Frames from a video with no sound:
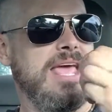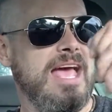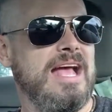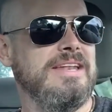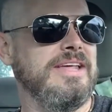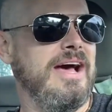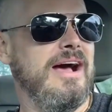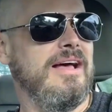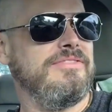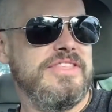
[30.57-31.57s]
and
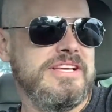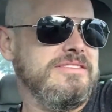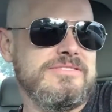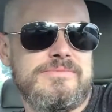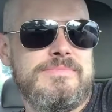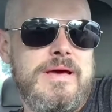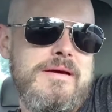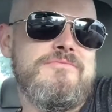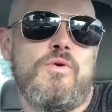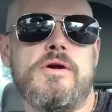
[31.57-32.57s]
things
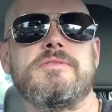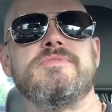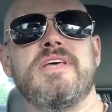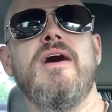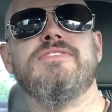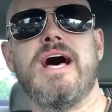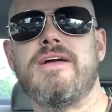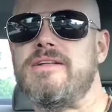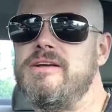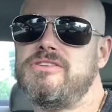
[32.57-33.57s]
have worked themselves
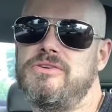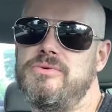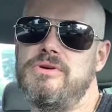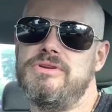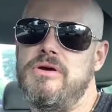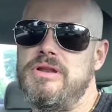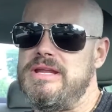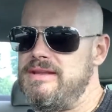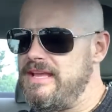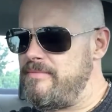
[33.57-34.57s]
out, you know, so really no
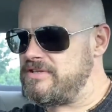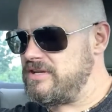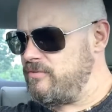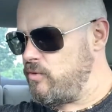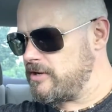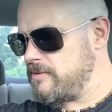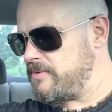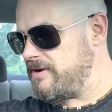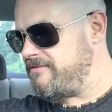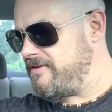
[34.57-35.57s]
need to get myself worked
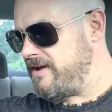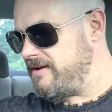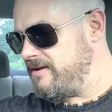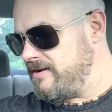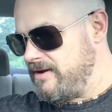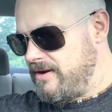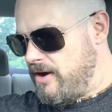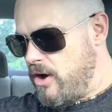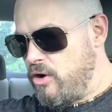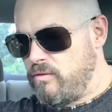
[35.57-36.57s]
up in a fit
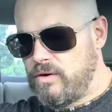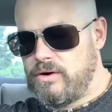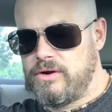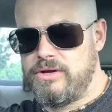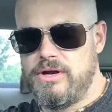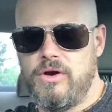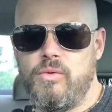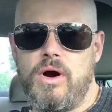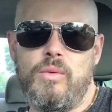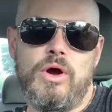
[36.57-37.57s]
over, you know,
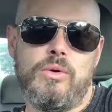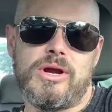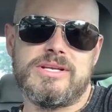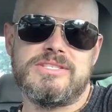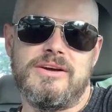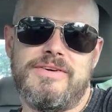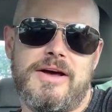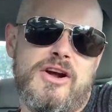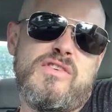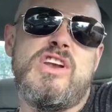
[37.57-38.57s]
what will work itself
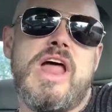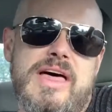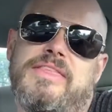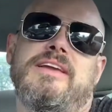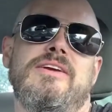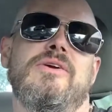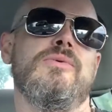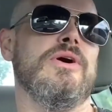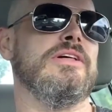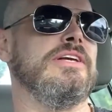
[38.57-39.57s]
out, over nothing,
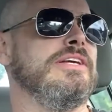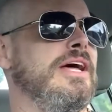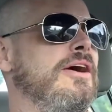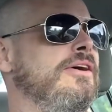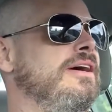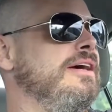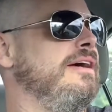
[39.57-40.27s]
really, you know.